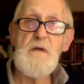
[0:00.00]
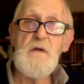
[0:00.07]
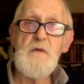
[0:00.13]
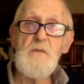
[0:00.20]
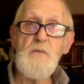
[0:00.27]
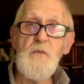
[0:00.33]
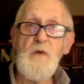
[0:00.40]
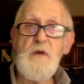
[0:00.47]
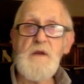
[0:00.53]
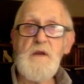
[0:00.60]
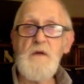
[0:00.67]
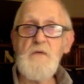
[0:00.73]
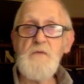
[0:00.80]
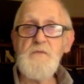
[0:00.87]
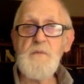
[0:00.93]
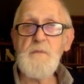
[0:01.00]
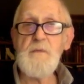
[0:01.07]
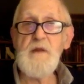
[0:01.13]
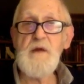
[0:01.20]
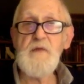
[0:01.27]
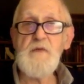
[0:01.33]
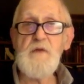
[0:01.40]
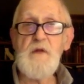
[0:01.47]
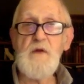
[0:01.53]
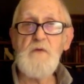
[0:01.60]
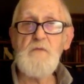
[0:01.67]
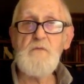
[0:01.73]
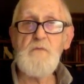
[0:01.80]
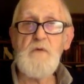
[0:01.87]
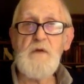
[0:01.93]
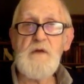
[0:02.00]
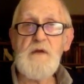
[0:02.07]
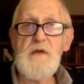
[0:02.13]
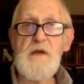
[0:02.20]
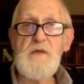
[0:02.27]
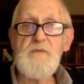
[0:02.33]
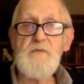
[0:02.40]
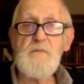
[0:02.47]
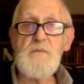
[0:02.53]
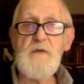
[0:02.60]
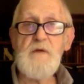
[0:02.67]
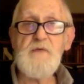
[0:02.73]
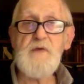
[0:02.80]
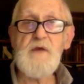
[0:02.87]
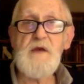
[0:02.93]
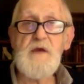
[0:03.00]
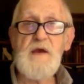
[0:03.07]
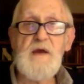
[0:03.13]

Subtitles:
one note from another note, one key from another key.